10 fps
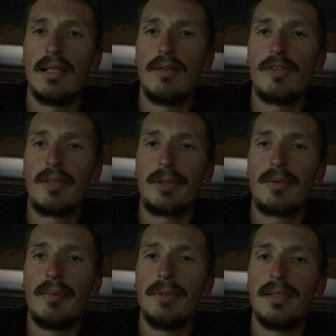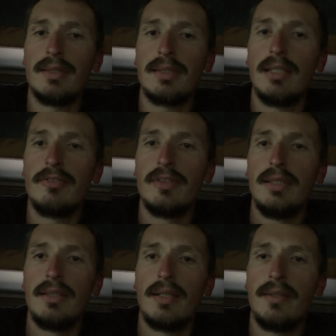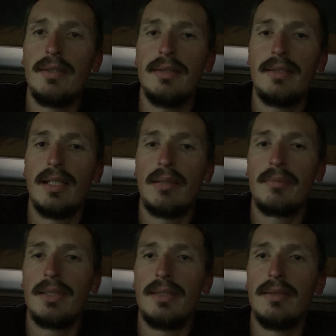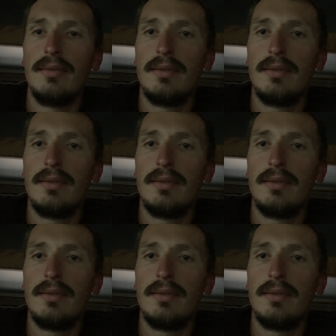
farm equipment and stuff. And he's telling me